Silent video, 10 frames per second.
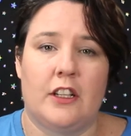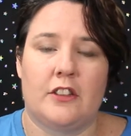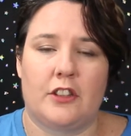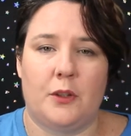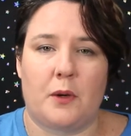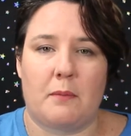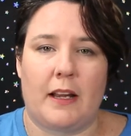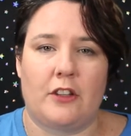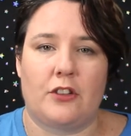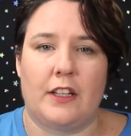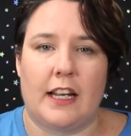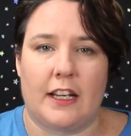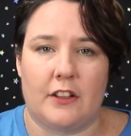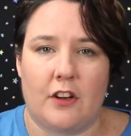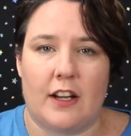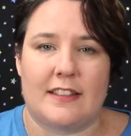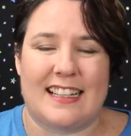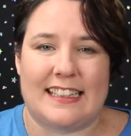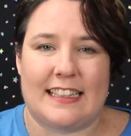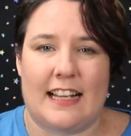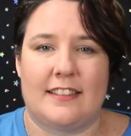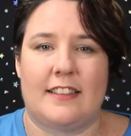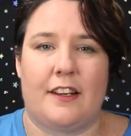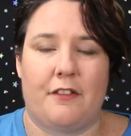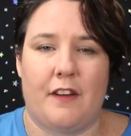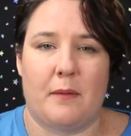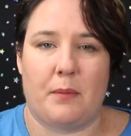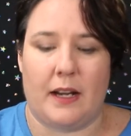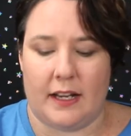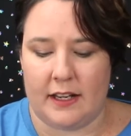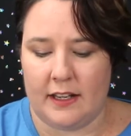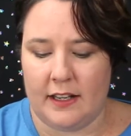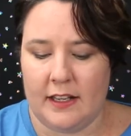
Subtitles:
So you want to make sure you're getting a nice elastic fabric,